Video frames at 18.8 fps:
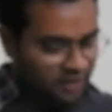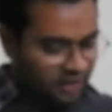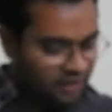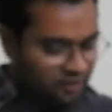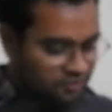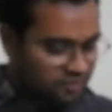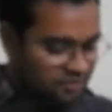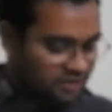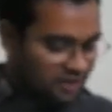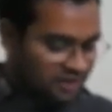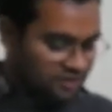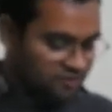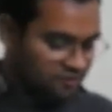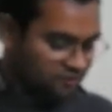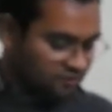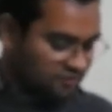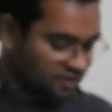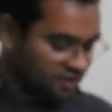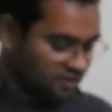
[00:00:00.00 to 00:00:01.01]
into the science
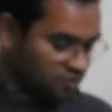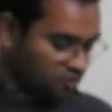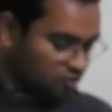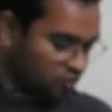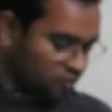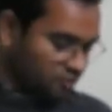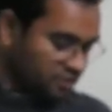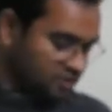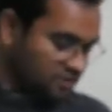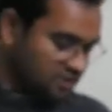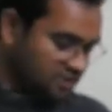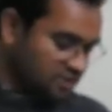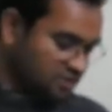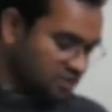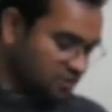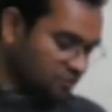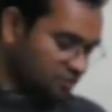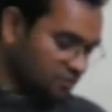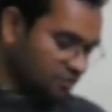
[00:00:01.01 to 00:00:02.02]
of taxonomy and
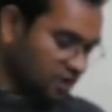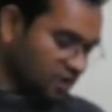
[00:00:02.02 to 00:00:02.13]
system of